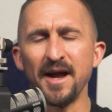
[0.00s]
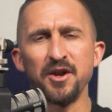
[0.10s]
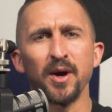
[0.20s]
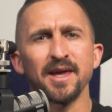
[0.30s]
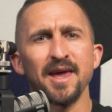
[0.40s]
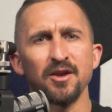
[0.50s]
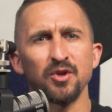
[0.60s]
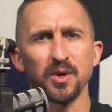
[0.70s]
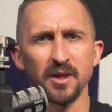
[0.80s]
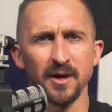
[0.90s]
I know I can't
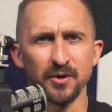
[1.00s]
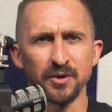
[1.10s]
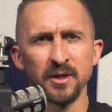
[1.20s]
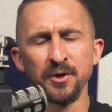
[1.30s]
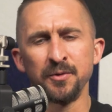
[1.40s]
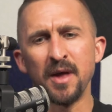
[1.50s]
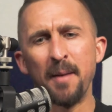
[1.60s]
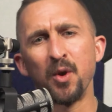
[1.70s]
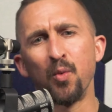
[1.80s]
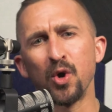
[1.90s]
do it alone.
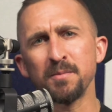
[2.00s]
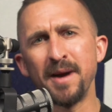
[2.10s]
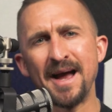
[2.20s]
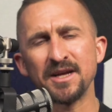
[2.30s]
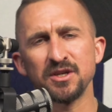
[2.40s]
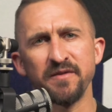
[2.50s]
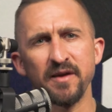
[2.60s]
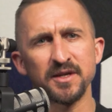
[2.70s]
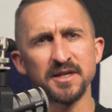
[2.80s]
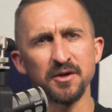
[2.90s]
I'm going to work my ass off
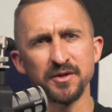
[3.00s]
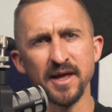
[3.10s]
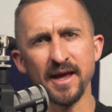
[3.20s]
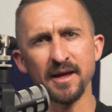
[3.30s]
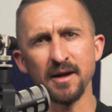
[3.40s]
every single day.